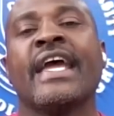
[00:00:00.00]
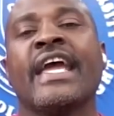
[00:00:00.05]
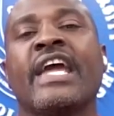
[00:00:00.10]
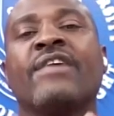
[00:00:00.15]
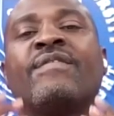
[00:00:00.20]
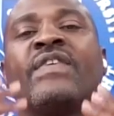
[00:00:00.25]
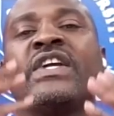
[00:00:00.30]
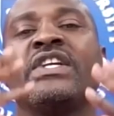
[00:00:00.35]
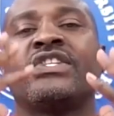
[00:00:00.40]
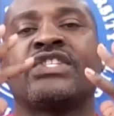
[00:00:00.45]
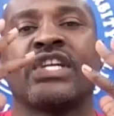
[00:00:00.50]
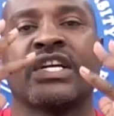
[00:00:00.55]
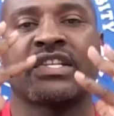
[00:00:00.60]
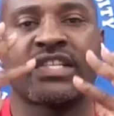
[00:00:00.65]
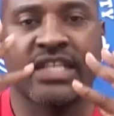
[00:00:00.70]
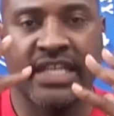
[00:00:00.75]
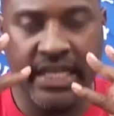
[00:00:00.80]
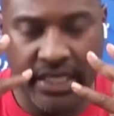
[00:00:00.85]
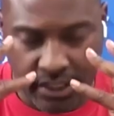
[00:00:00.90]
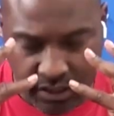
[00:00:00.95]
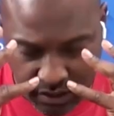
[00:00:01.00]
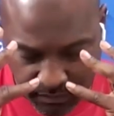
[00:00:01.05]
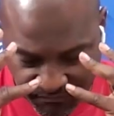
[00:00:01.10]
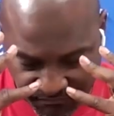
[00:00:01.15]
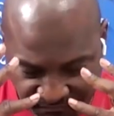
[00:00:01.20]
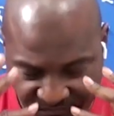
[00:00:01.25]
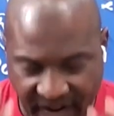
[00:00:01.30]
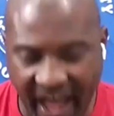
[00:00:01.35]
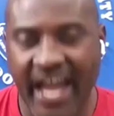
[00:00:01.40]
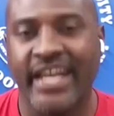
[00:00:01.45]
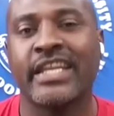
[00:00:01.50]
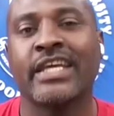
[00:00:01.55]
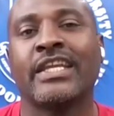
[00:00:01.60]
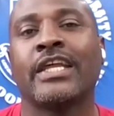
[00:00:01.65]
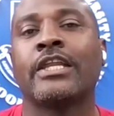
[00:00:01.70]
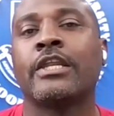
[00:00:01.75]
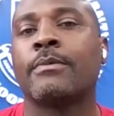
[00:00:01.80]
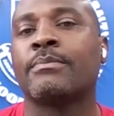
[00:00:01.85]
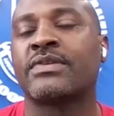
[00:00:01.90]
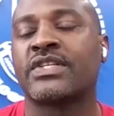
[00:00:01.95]
if he just can find it
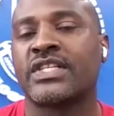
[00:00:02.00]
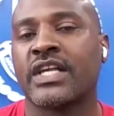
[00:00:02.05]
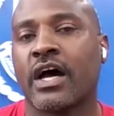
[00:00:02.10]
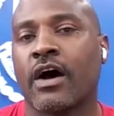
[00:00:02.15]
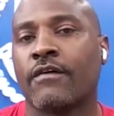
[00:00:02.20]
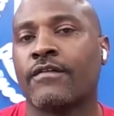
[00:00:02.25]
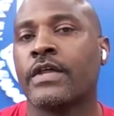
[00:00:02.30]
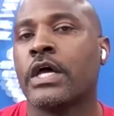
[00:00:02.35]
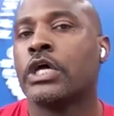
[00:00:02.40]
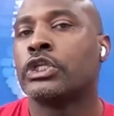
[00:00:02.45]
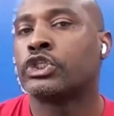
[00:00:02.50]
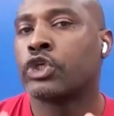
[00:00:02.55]
in himself